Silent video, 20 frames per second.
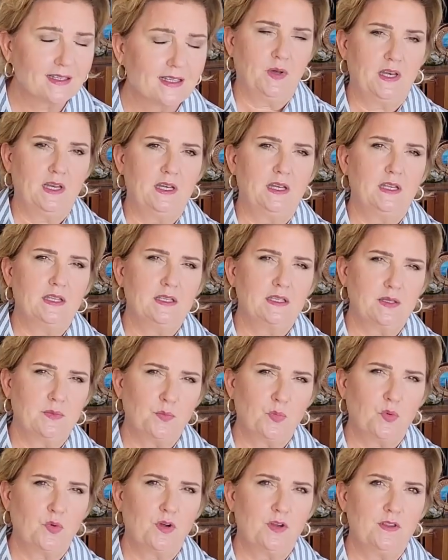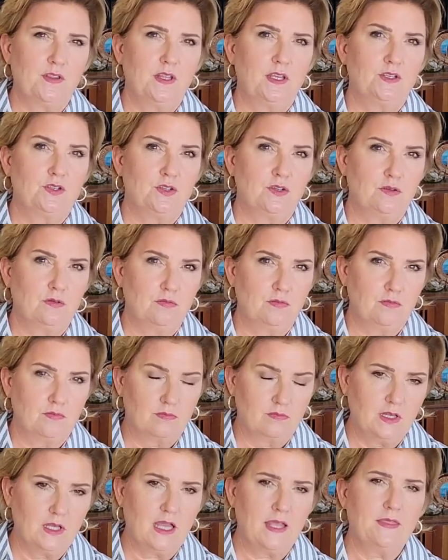but it is important that you
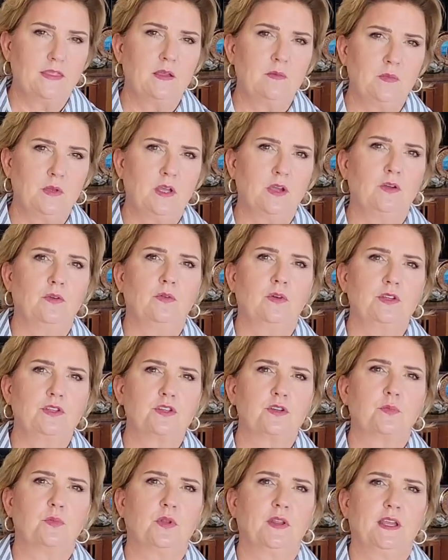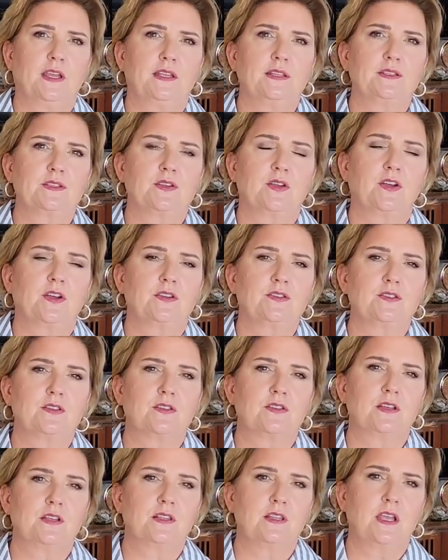let them know what your plans are
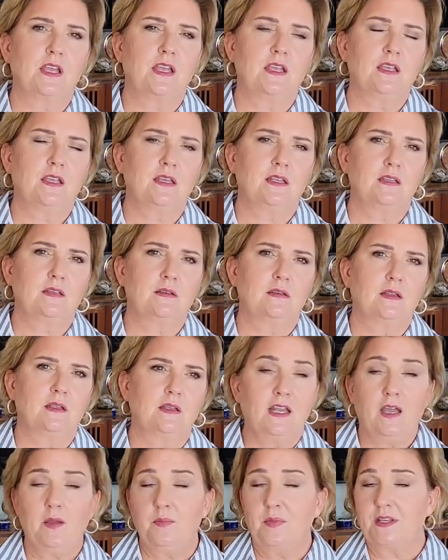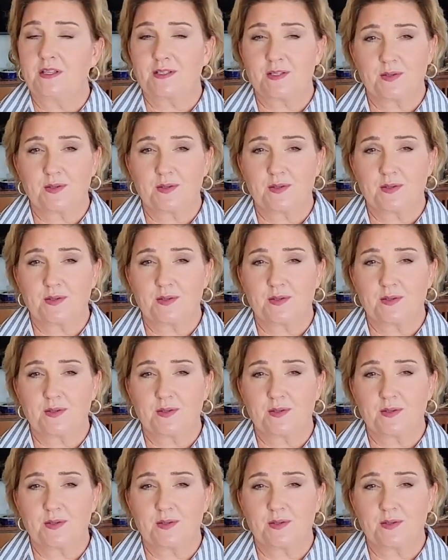so that they can not be